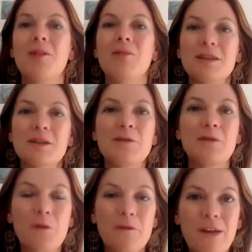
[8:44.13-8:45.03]
Because if
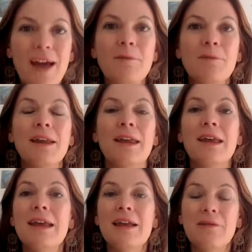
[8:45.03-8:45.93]
your family,
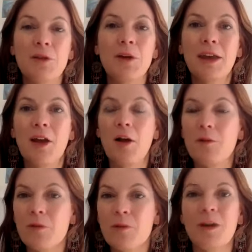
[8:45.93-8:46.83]
if you get home
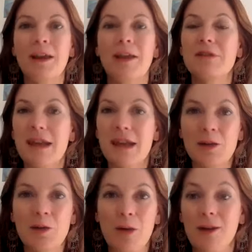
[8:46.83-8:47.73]
from work every day and
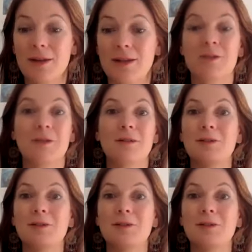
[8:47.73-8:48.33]
your partner's cooked